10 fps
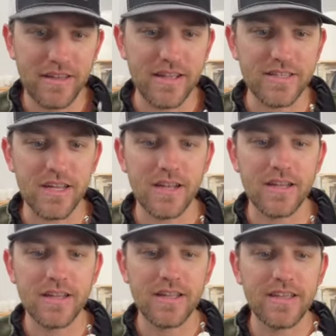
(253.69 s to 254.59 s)
is
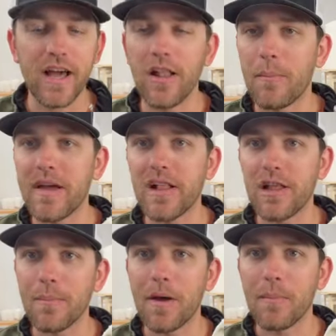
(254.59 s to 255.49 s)
gonna yell at me a
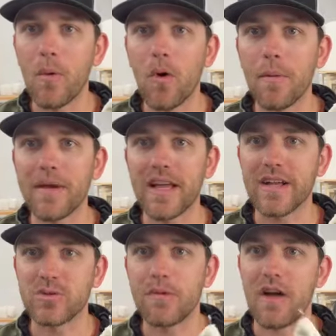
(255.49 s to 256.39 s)
little bit more
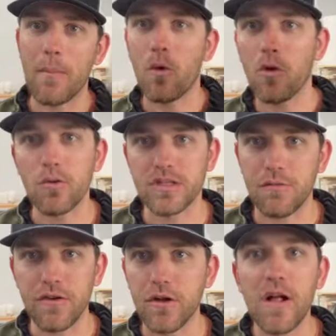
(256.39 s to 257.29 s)
because we've got more holes to
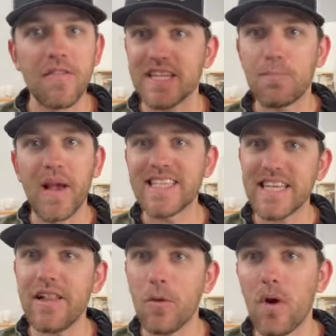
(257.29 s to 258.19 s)
fill. That's
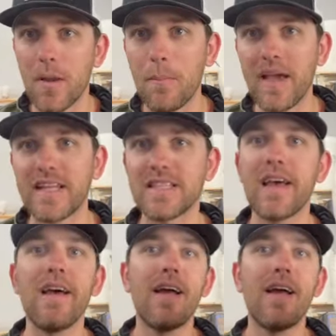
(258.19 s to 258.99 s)
basically what it means.